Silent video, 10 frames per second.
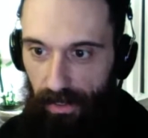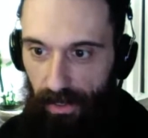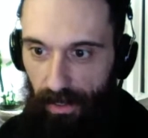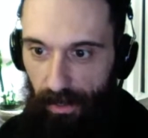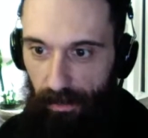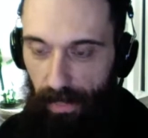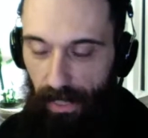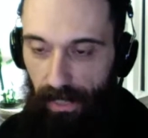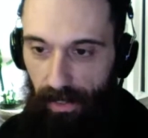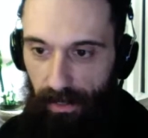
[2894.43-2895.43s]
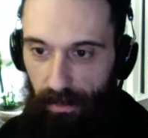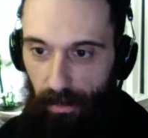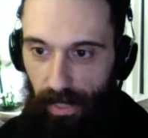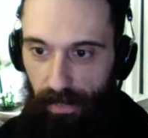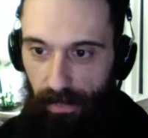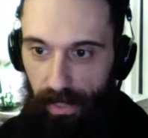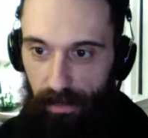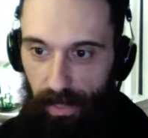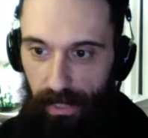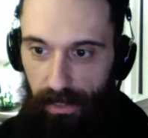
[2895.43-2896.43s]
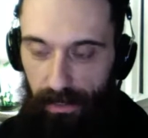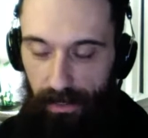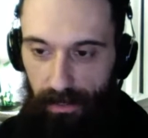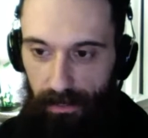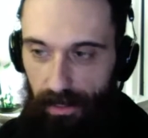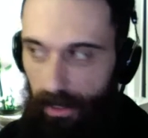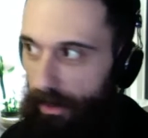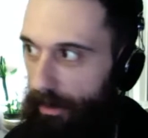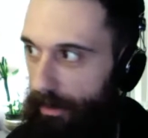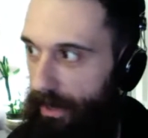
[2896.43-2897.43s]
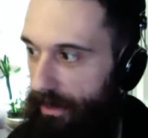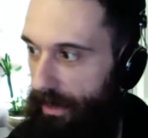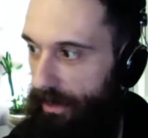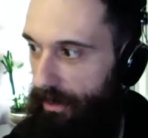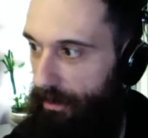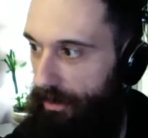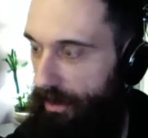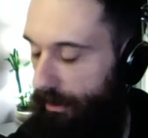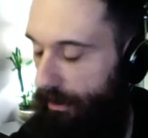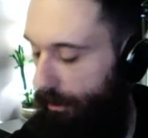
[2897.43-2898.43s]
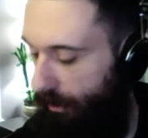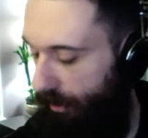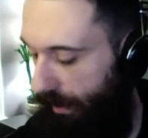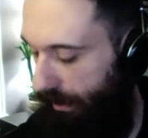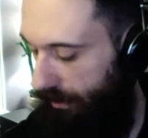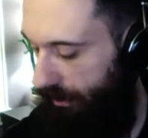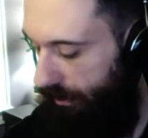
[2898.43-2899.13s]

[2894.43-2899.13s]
I liked what I read, but I didn't stick with it because I don't stick with most things.